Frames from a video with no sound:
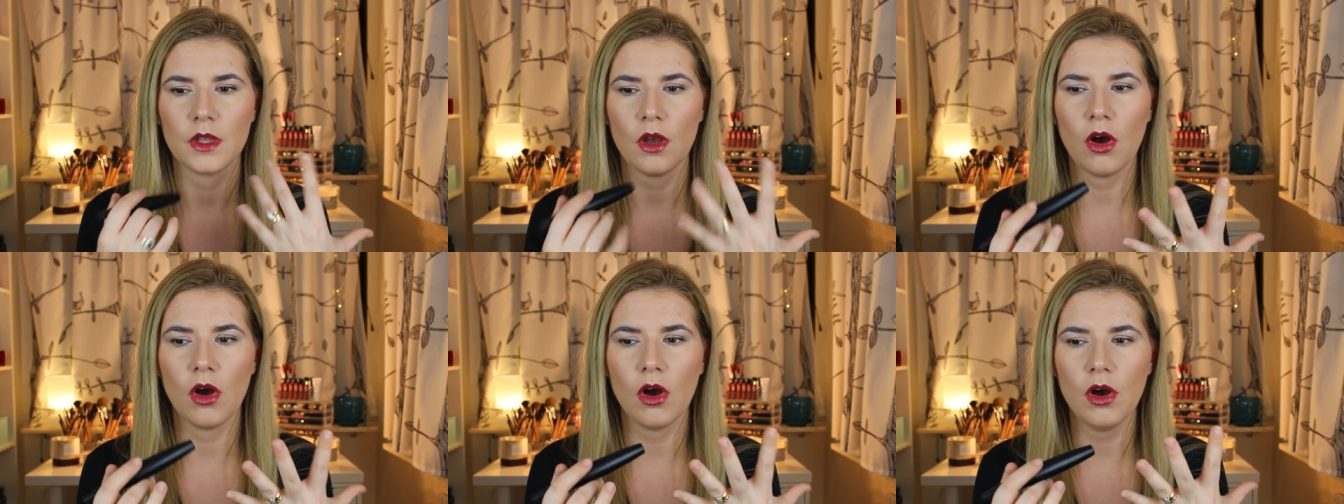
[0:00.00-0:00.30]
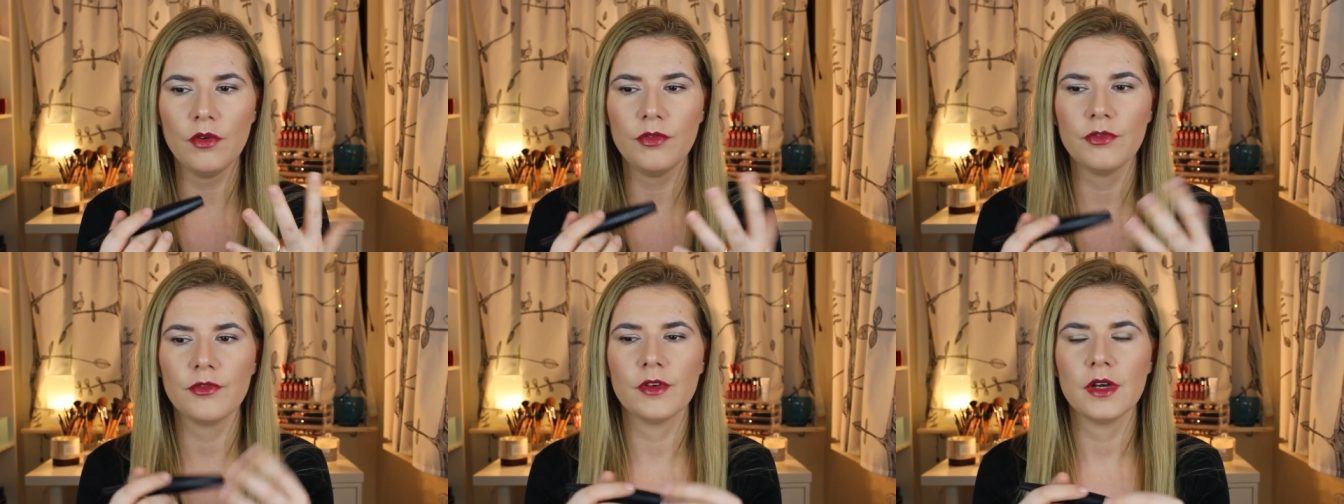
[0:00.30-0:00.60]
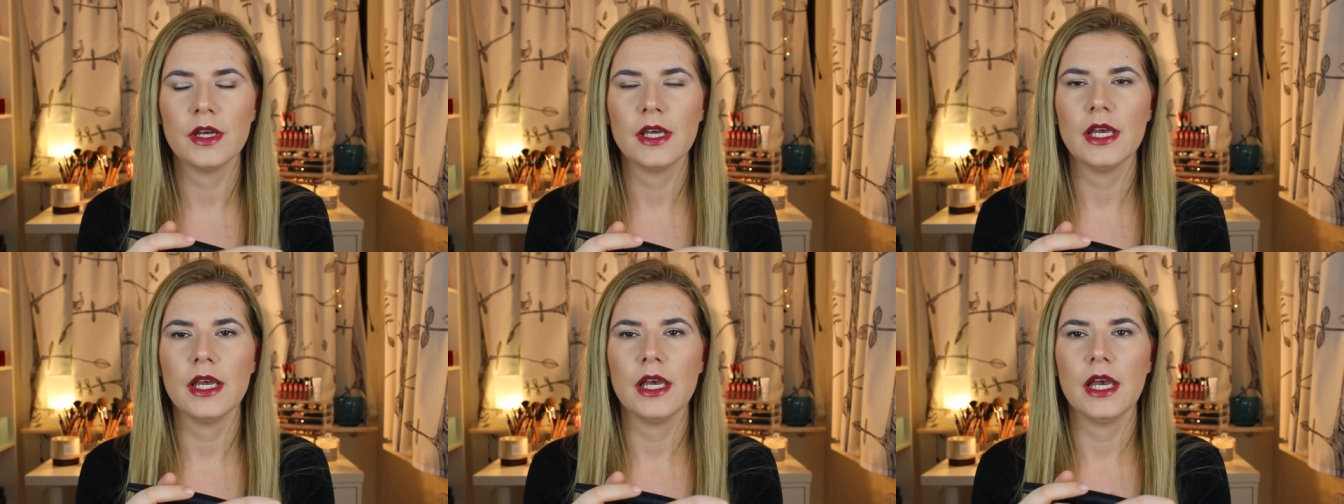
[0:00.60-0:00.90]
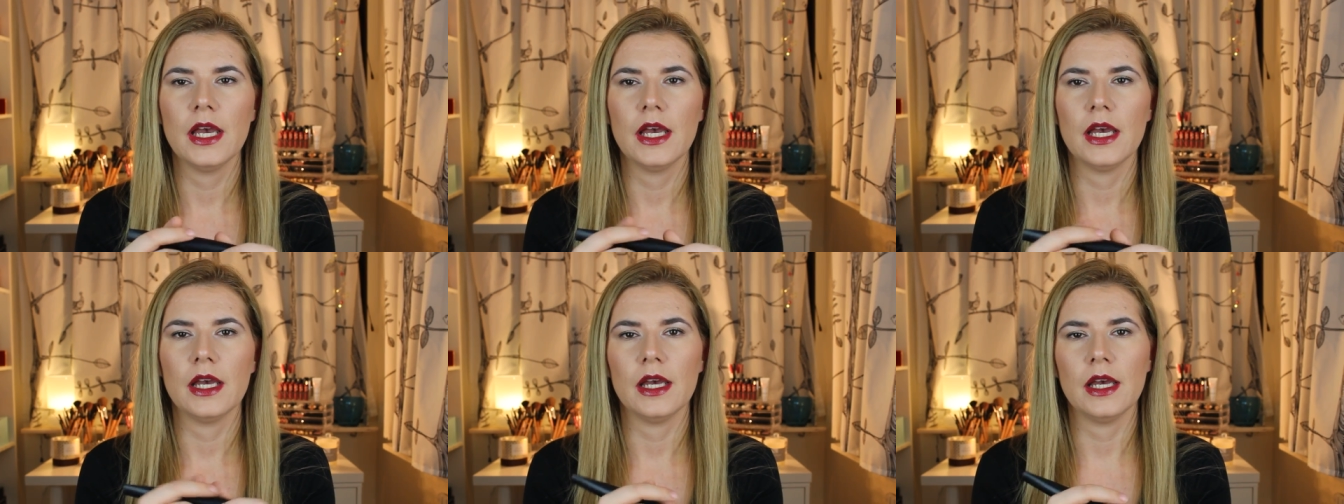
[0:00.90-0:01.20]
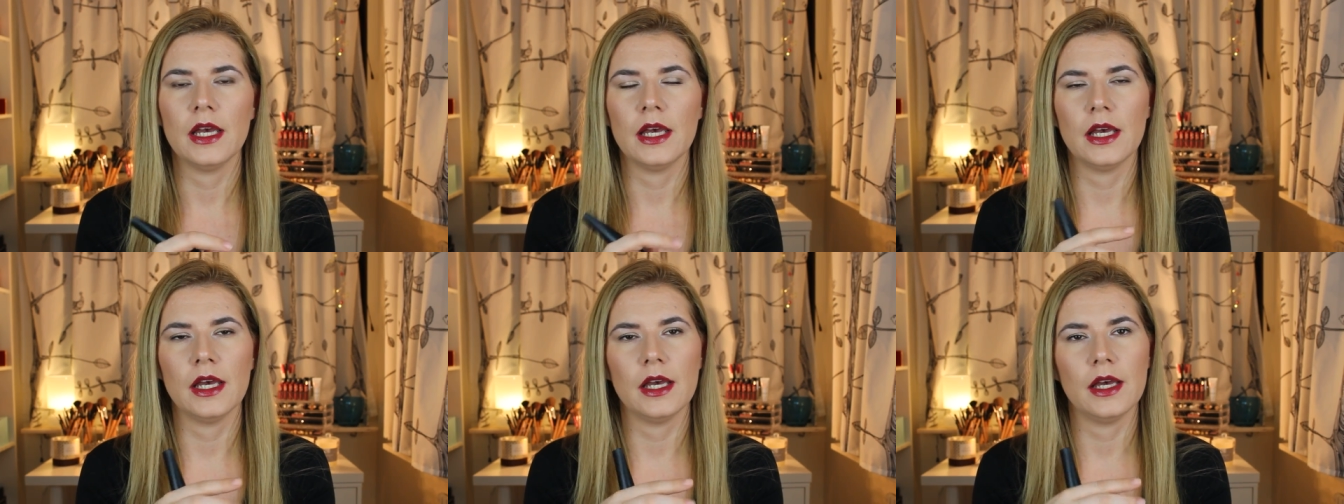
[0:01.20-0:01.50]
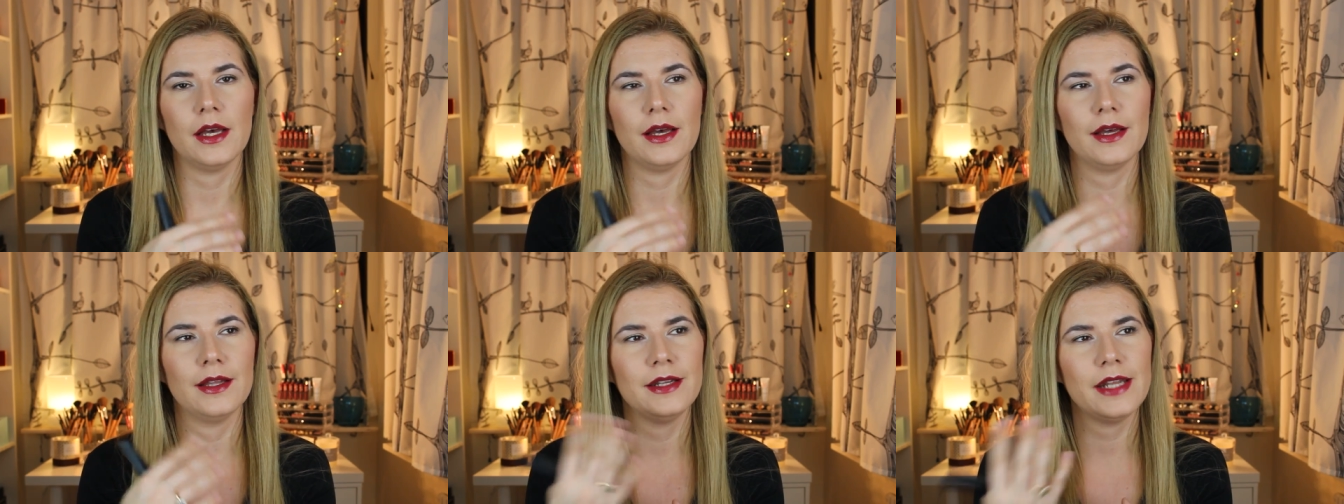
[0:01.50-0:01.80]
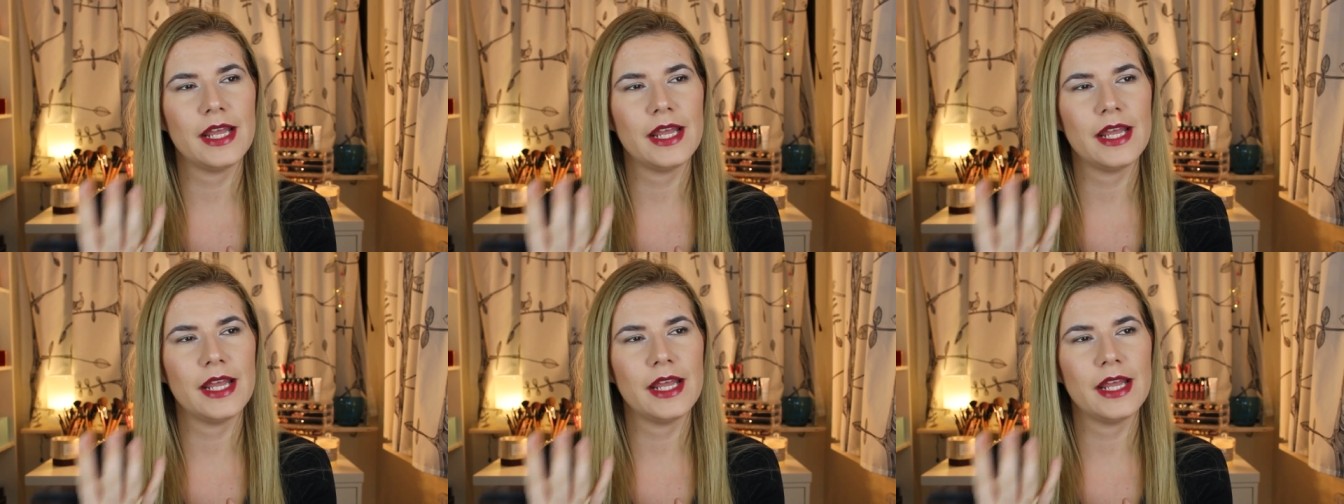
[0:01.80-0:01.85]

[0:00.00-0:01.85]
off, uh,